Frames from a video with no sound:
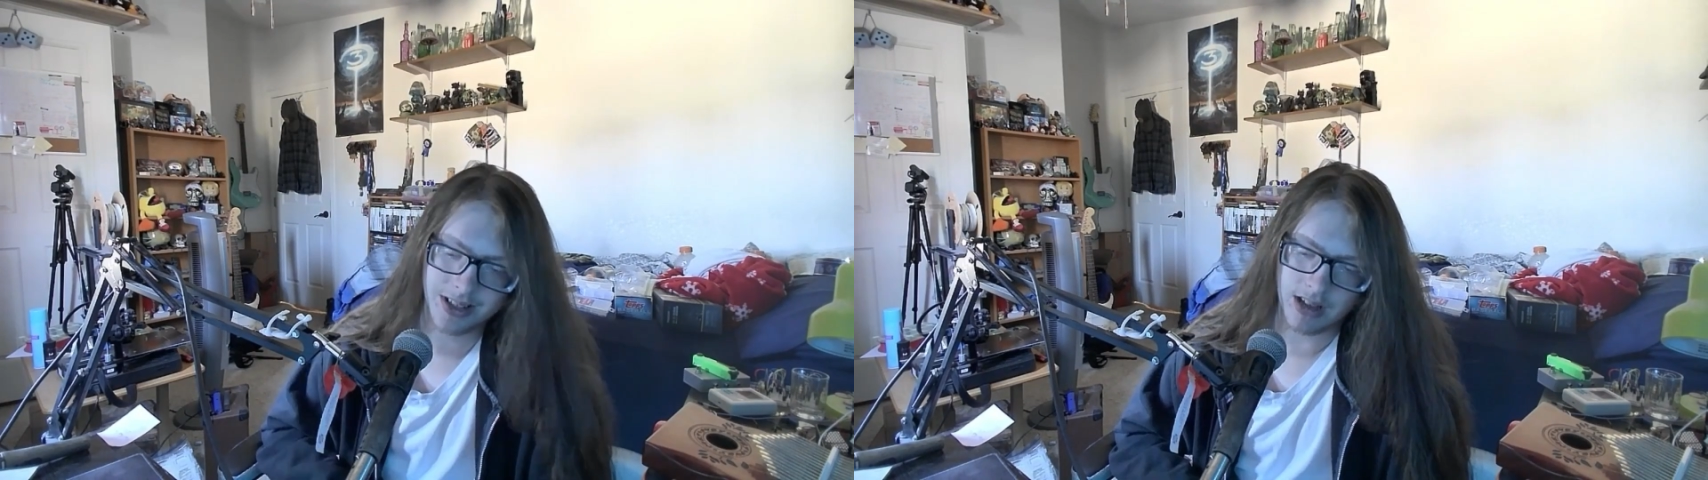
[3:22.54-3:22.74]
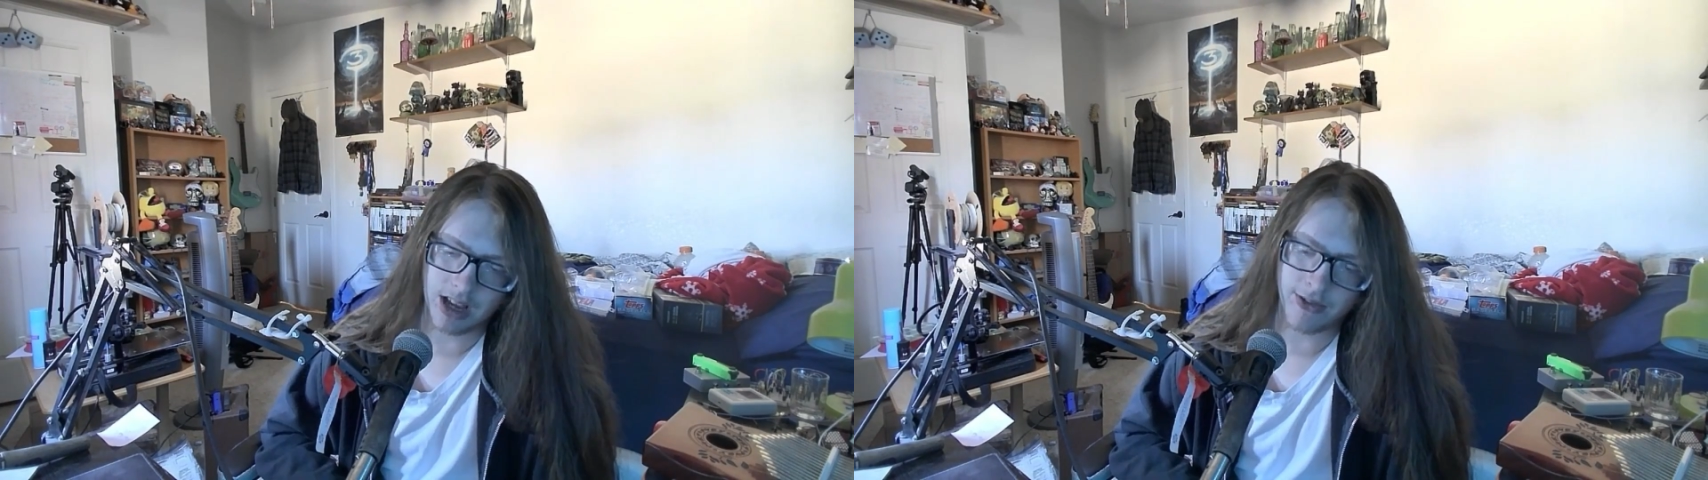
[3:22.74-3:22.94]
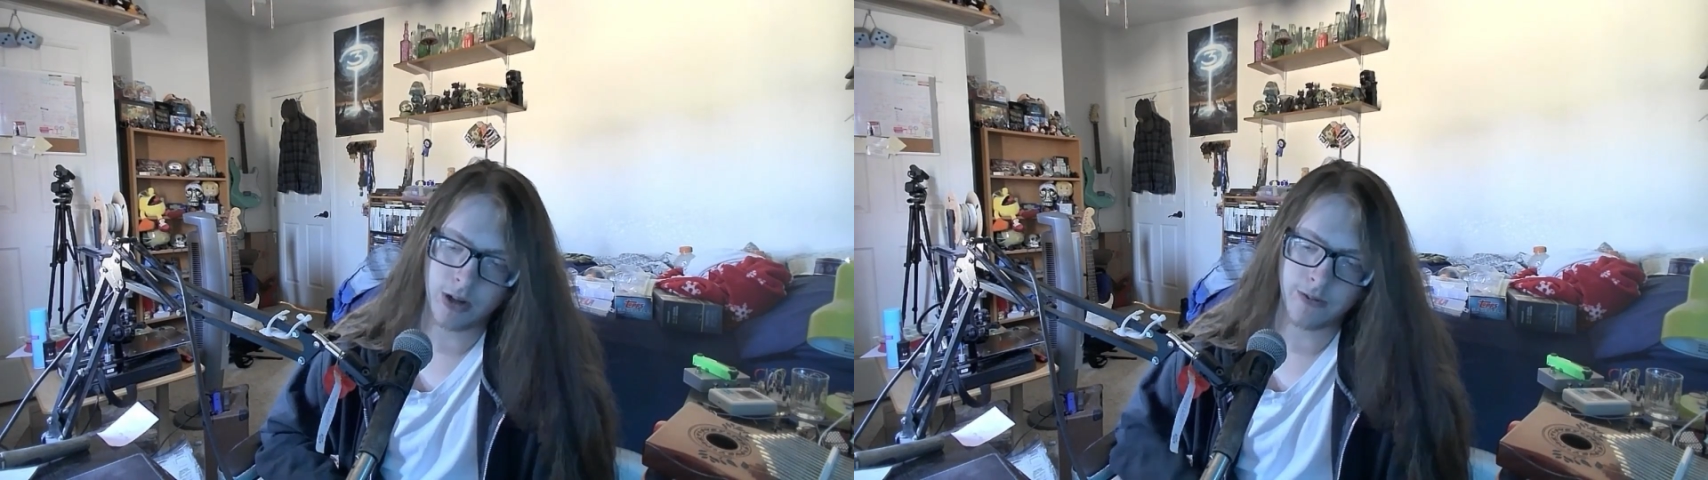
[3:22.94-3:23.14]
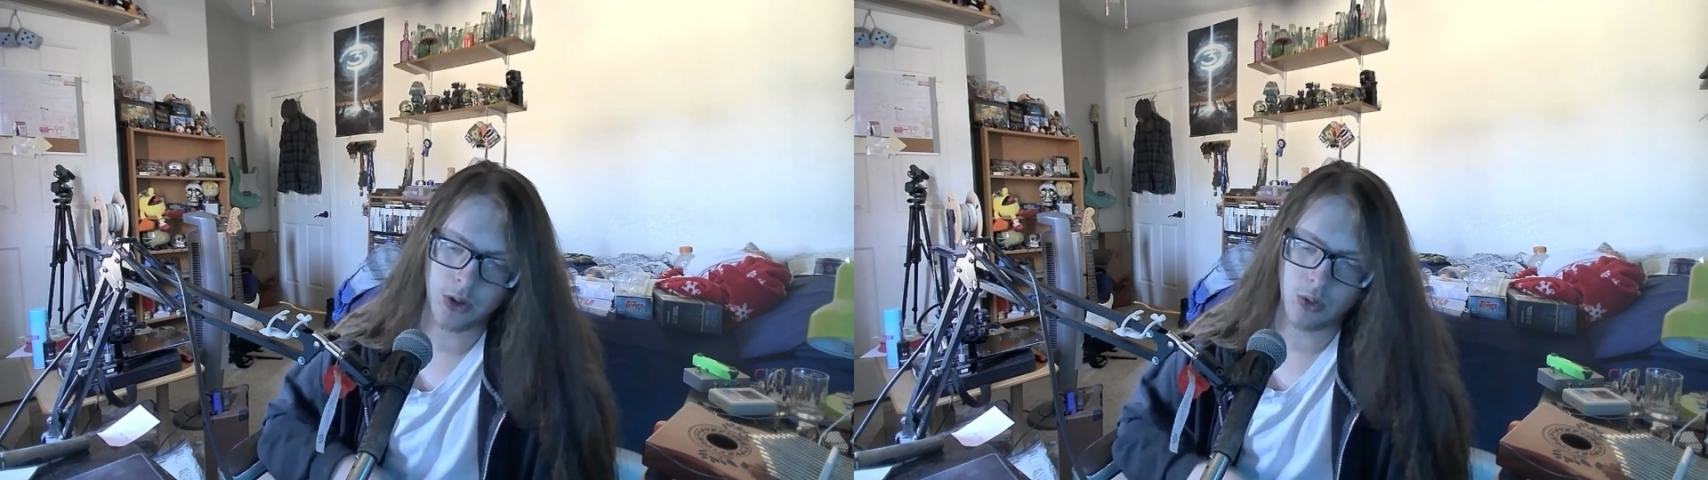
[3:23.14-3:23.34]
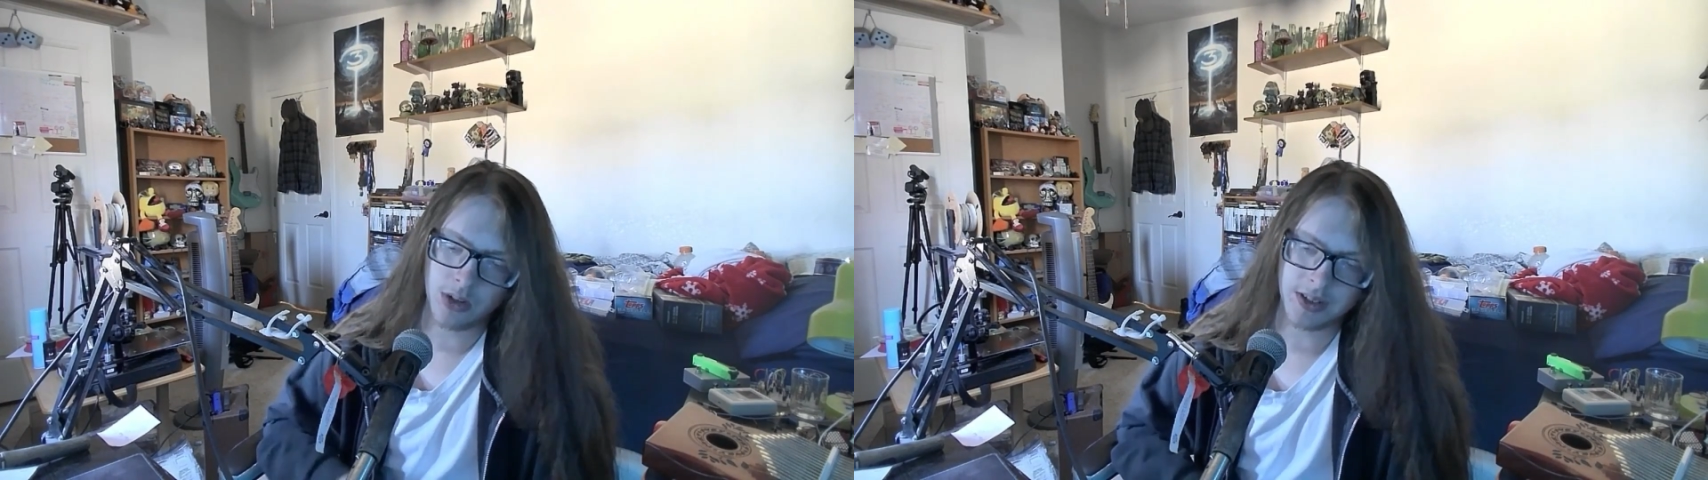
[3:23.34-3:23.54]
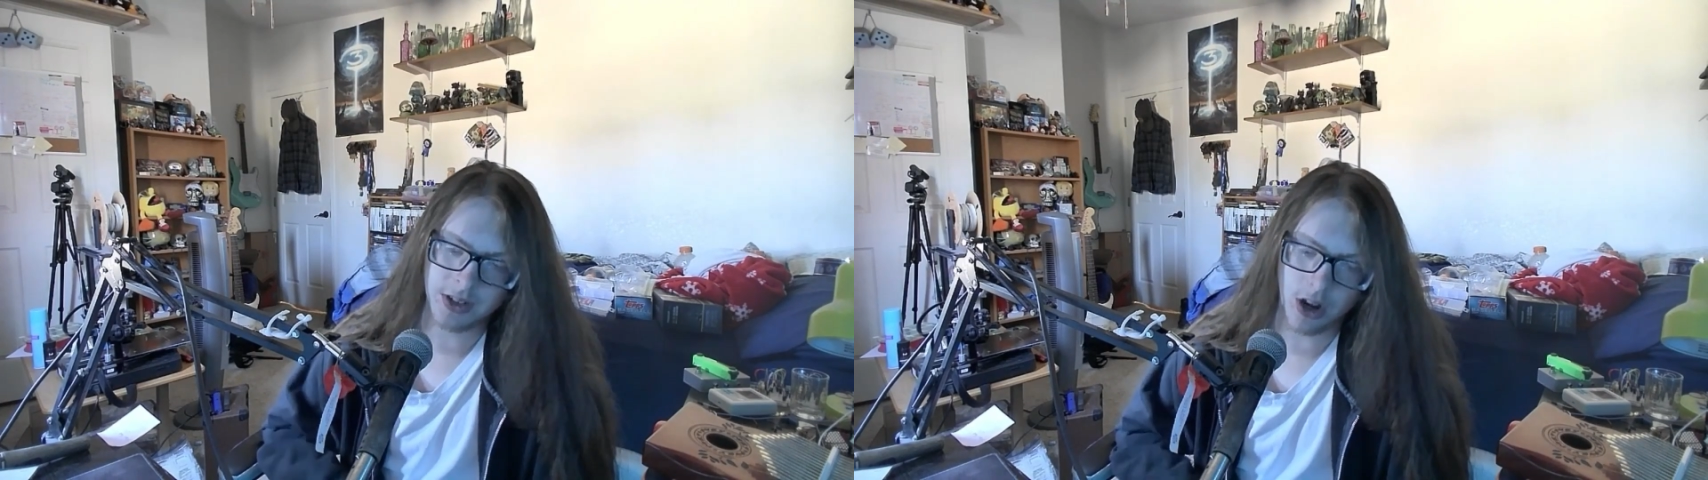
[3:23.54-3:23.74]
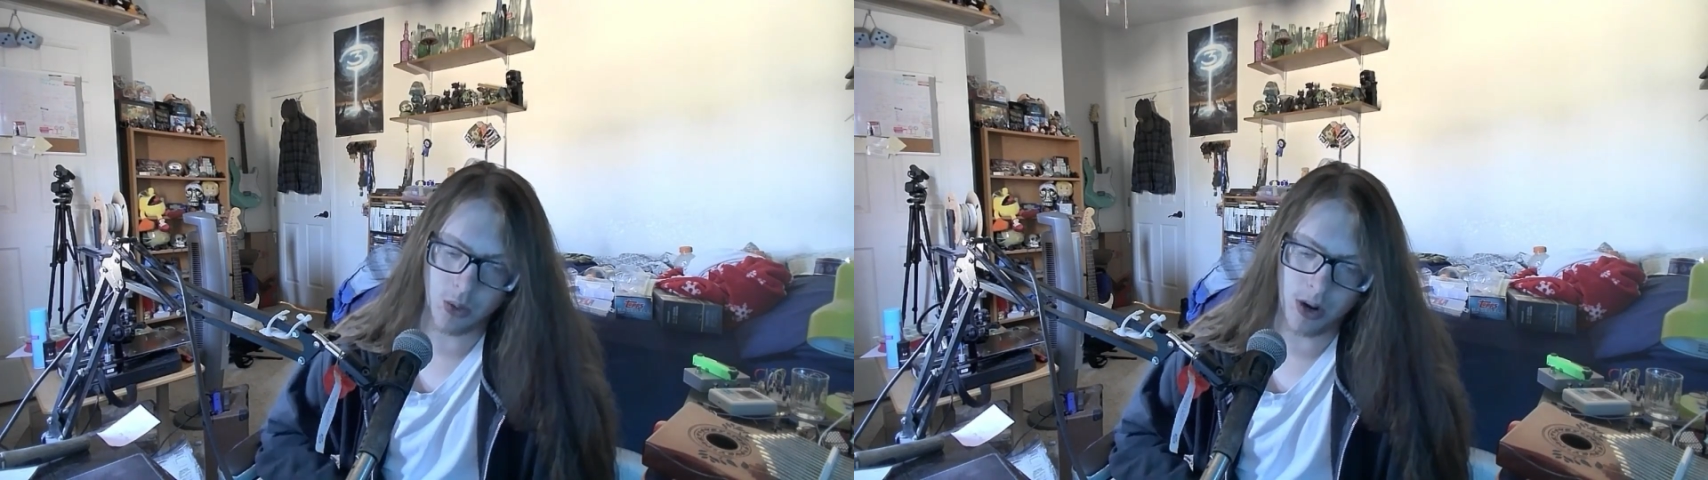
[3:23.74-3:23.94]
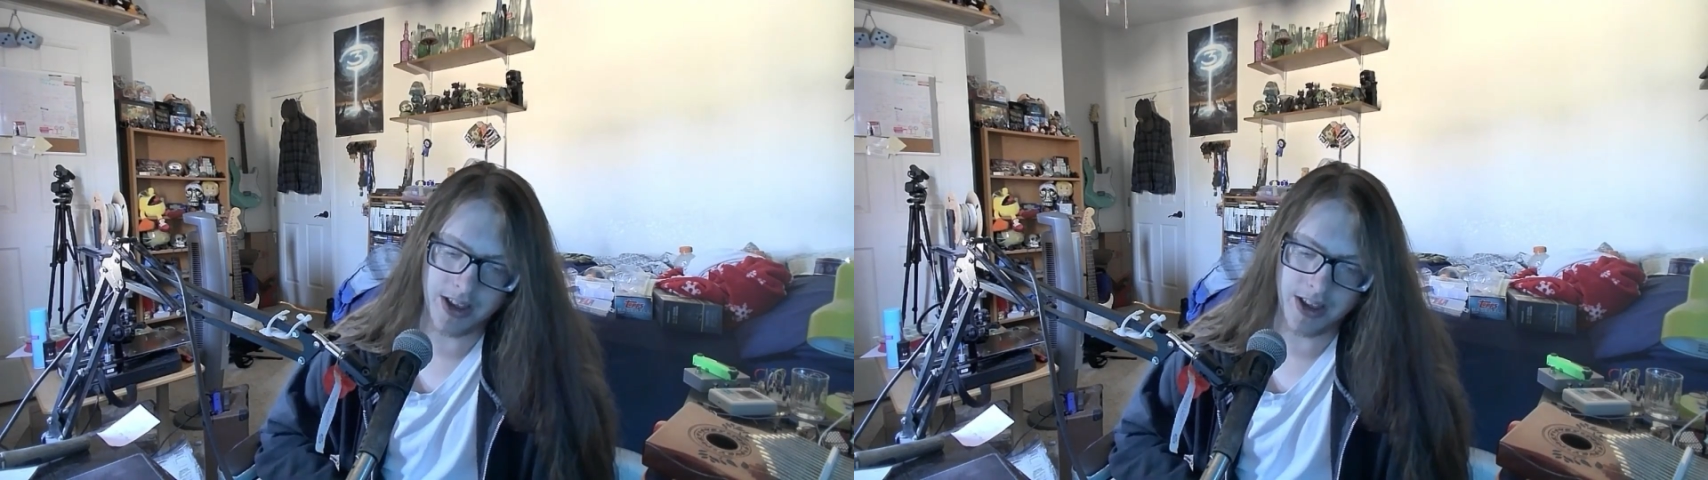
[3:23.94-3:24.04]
I've heard a few reasons on why